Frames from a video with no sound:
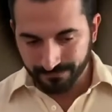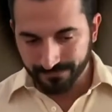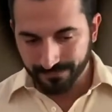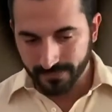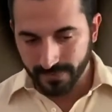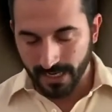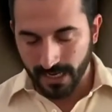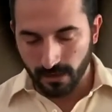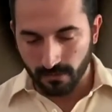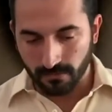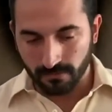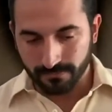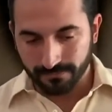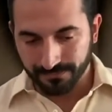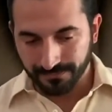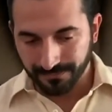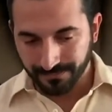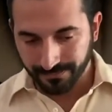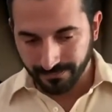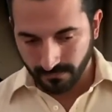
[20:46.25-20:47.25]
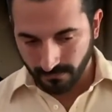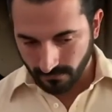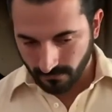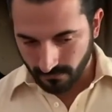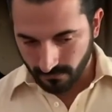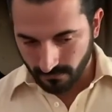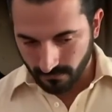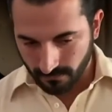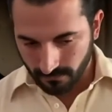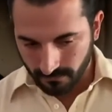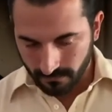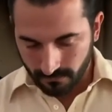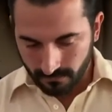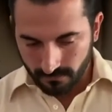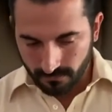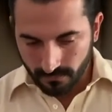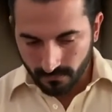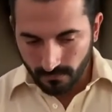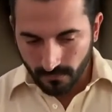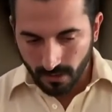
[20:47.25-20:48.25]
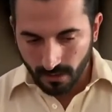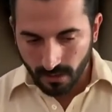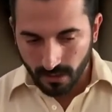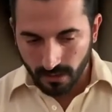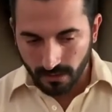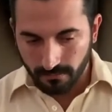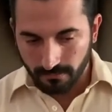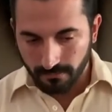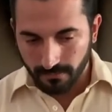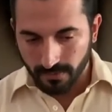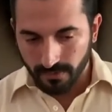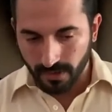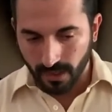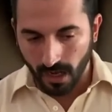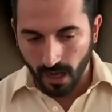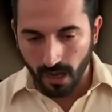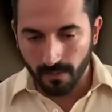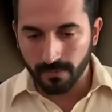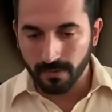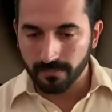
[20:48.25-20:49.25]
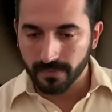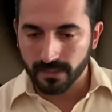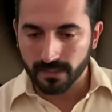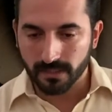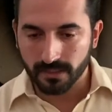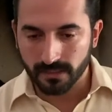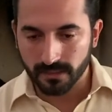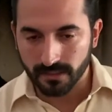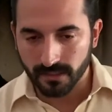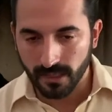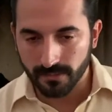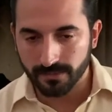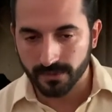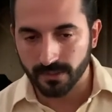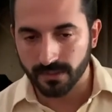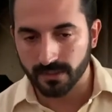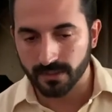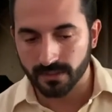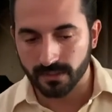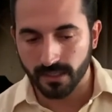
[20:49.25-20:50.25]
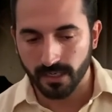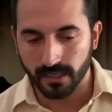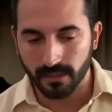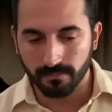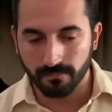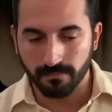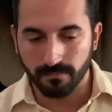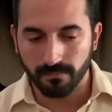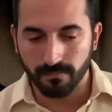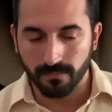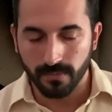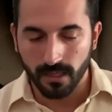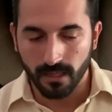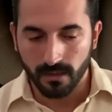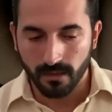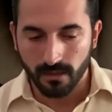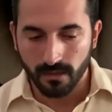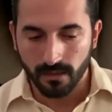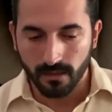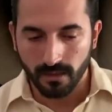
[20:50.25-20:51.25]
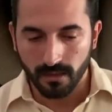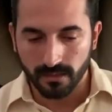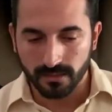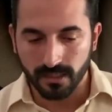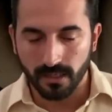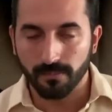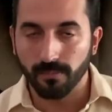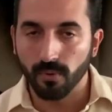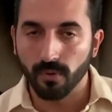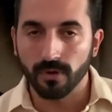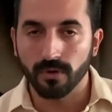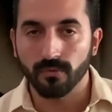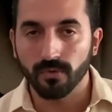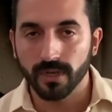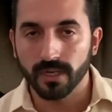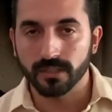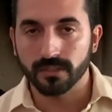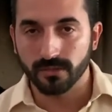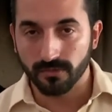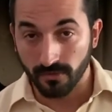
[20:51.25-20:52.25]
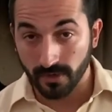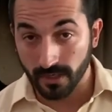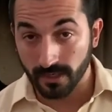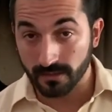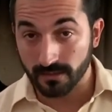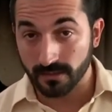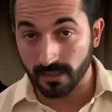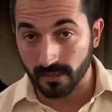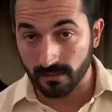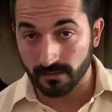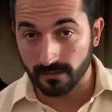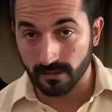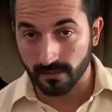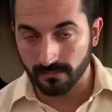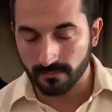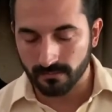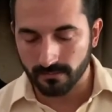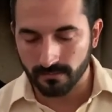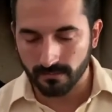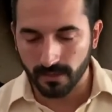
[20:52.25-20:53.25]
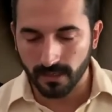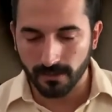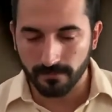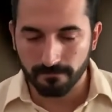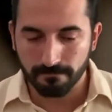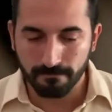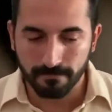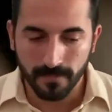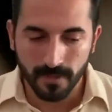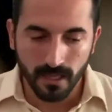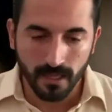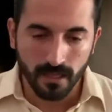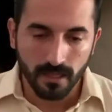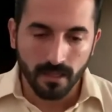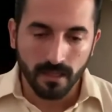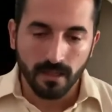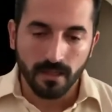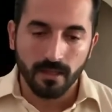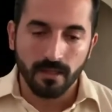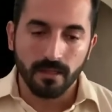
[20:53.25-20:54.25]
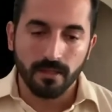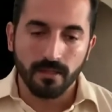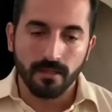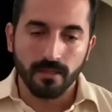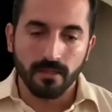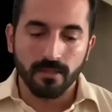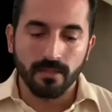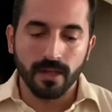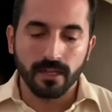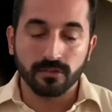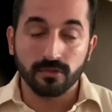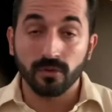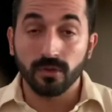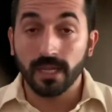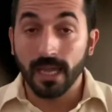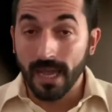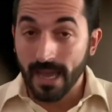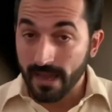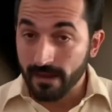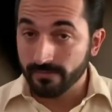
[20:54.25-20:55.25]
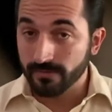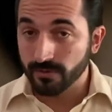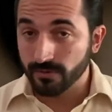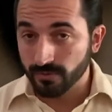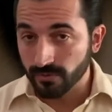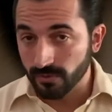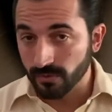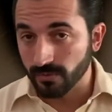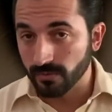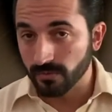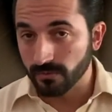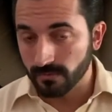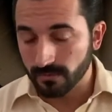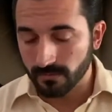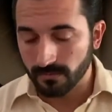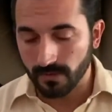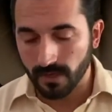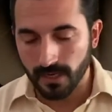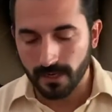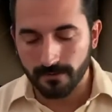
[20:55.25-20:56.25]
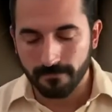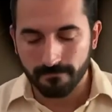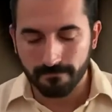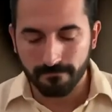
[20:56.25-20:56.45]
Now, the common misconception is that Puerto Ricans created salsa, right? That's only half true, right?